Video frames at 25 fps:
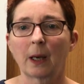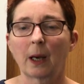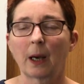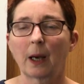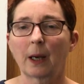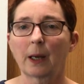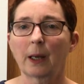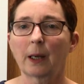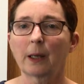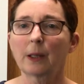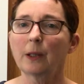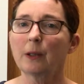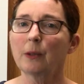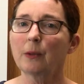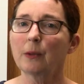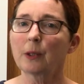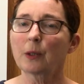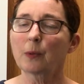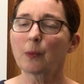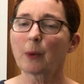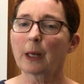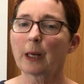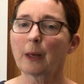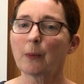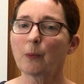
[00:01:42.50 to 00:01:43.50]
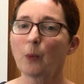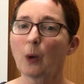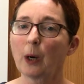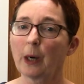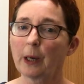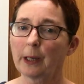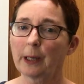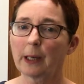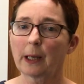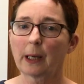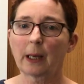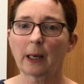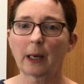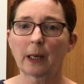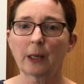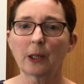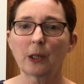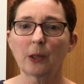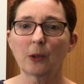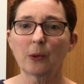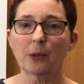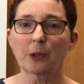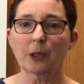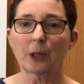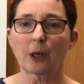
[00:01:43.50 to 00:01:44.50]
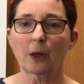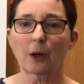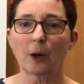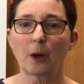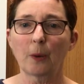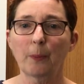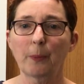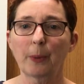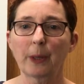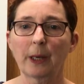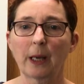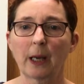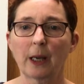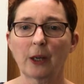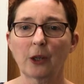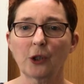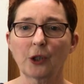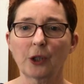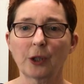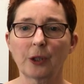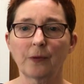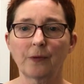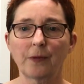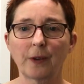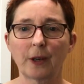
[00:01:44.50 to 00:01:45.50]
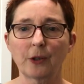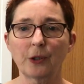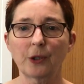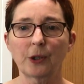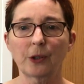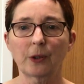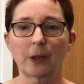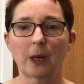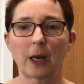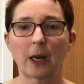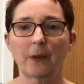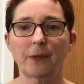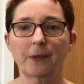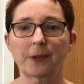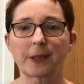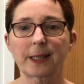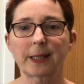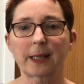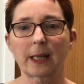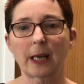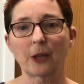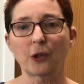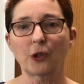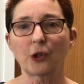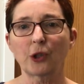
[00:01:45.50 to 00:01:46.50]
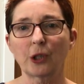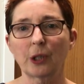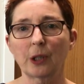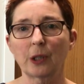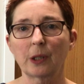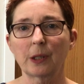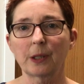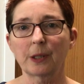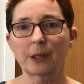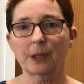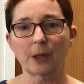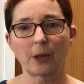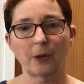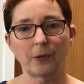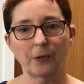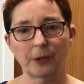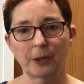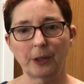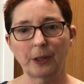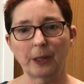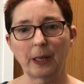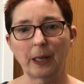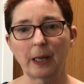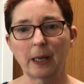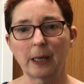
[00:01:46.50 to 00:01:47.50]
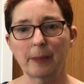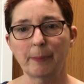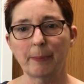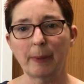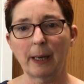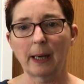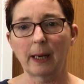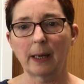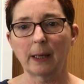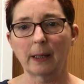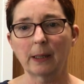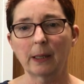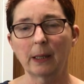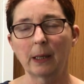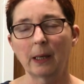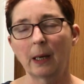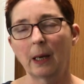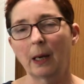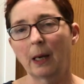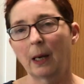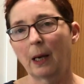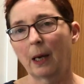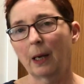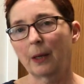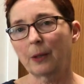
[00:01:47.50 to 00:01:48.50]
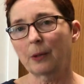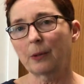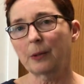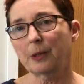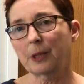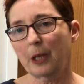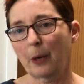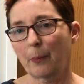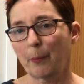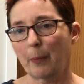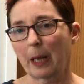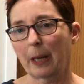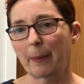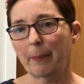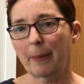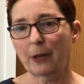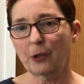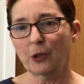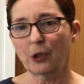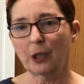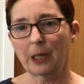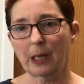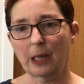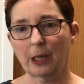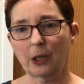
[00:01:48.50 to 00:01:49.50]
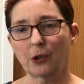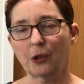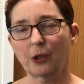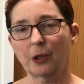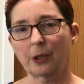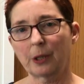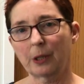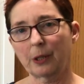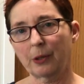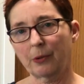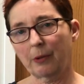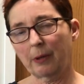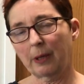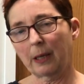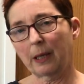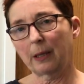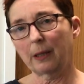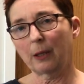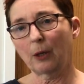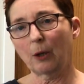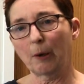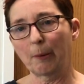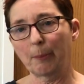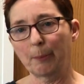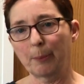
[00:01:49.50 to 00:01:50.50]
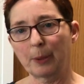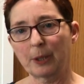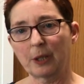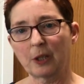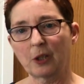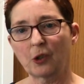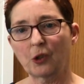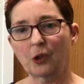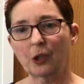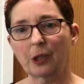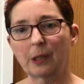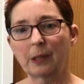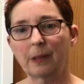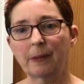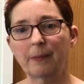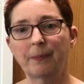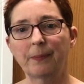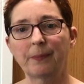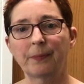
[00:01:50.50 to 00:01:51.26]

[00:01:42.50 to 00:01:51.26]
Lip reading: And when I'm working, I use a combination of photographs, sketches, often on an iPad, and also my imagination to create the composition.